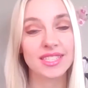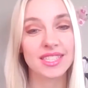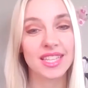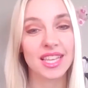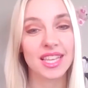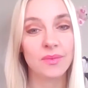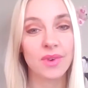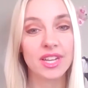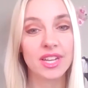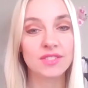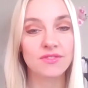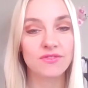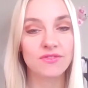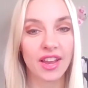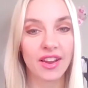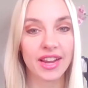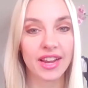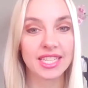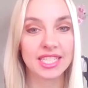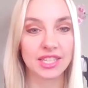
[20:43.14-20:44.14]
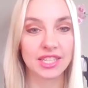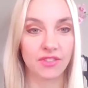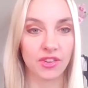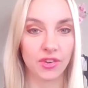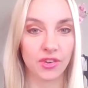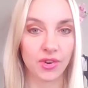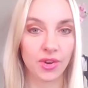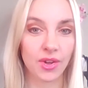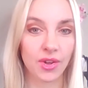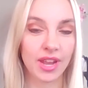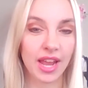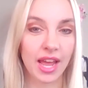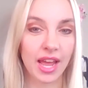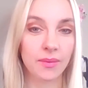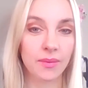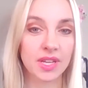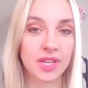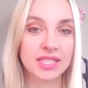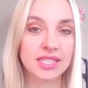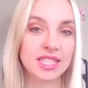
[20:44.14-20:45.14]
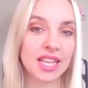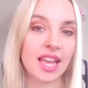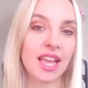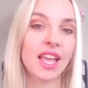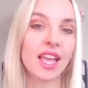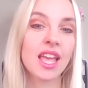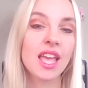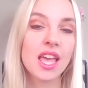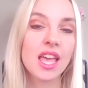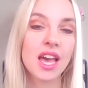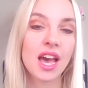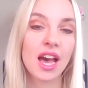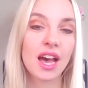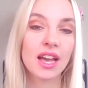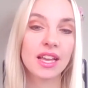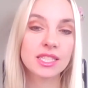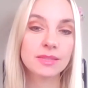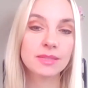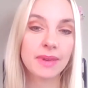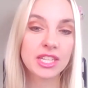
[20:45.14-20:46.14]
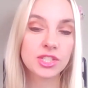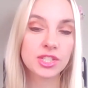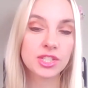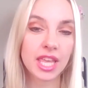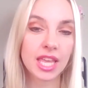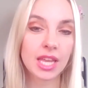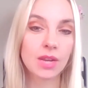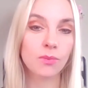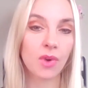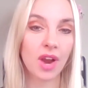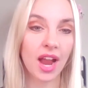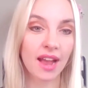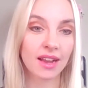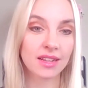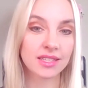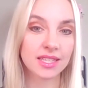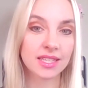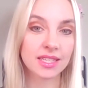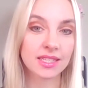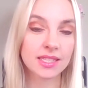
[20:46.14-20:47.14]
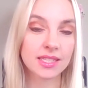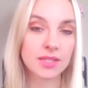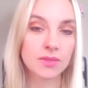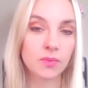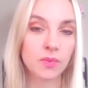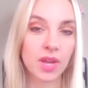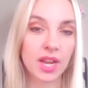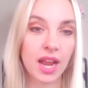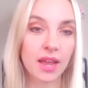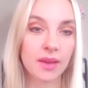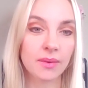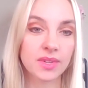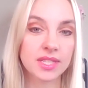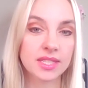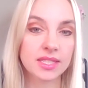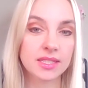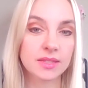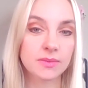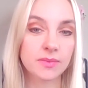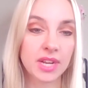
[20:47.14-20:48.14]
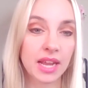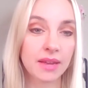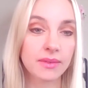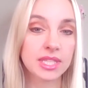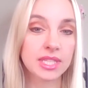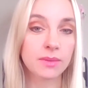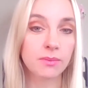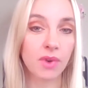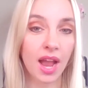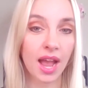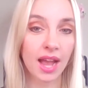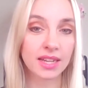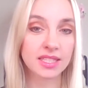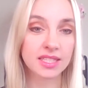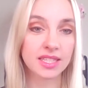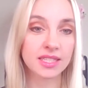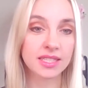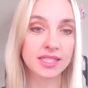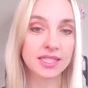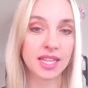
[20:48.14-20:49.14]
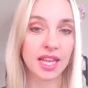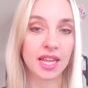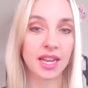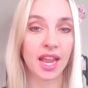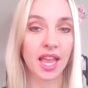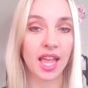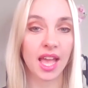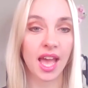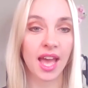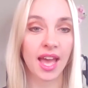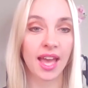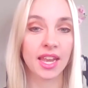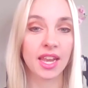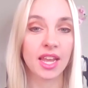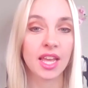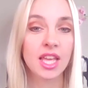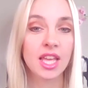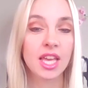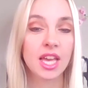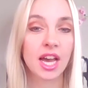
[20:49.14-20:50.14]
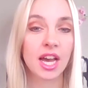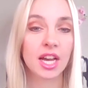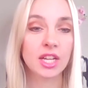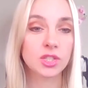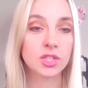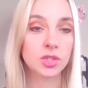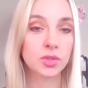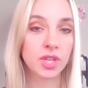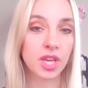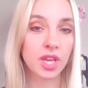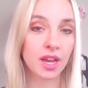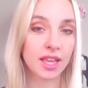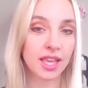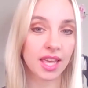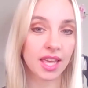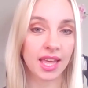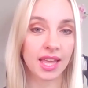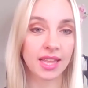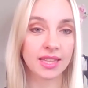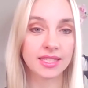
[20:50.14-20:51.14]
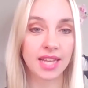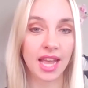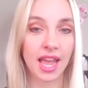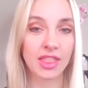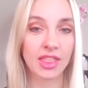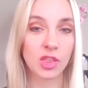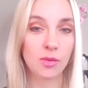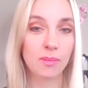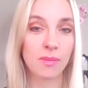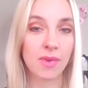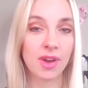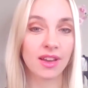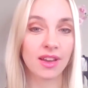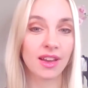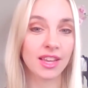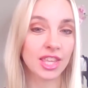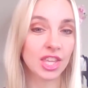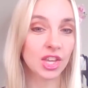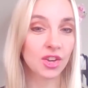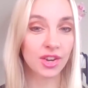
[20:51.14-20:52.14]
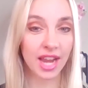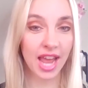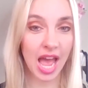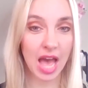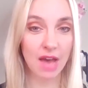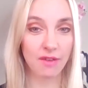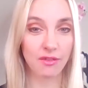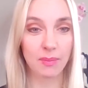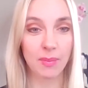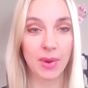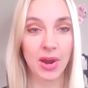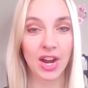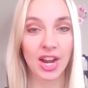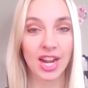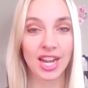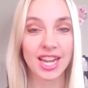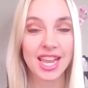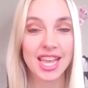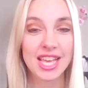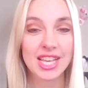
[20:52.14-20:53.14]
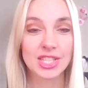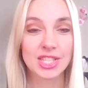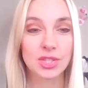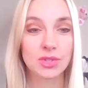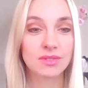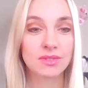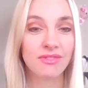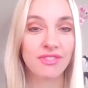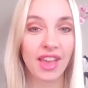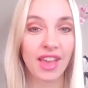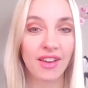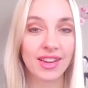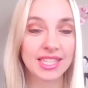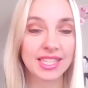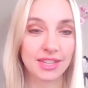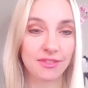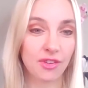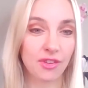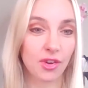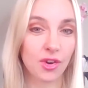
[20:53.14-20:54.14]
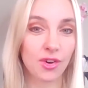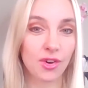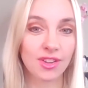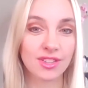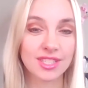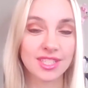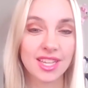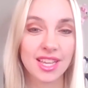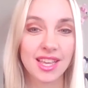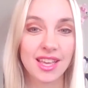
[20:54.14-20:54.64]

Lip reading: it was very difficult, I will say, especially in practice. When I was in practice and I had two young kids, I had them a year and a half apart, so it was very difficult